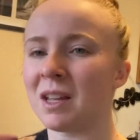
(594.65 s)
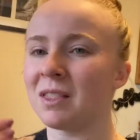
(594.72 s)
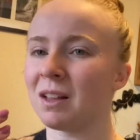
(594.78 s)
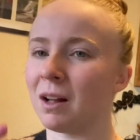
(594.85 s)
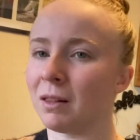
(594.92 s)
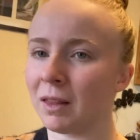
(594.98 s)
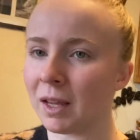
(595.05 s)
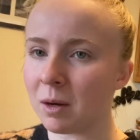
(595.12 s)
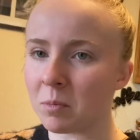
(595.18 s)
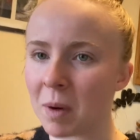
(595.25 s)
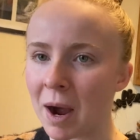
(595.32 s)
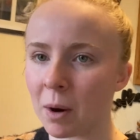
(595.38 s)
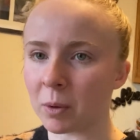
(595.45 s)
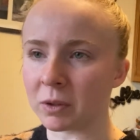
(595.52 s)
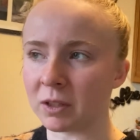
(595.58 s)
the elite
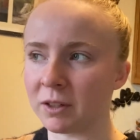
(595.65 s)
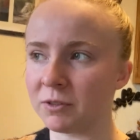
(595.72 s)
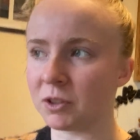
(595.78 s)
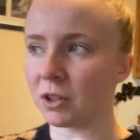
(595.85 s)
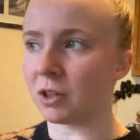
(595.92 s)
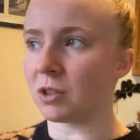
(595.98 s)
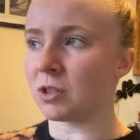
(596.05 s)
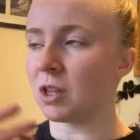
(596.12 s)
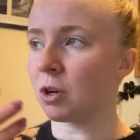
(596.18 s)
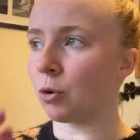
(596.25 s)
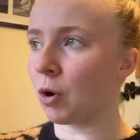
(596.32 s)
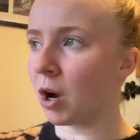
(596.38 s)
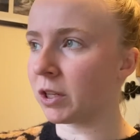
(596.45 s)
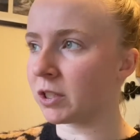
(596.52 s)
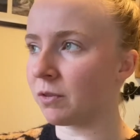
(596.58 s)
power lifters, the
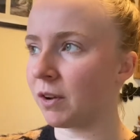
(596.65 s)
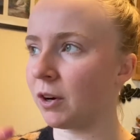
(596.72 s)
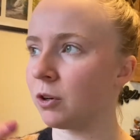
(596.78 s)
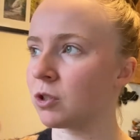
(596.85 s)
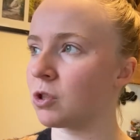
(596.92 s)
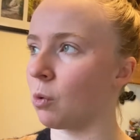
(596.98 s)
CrossFitters,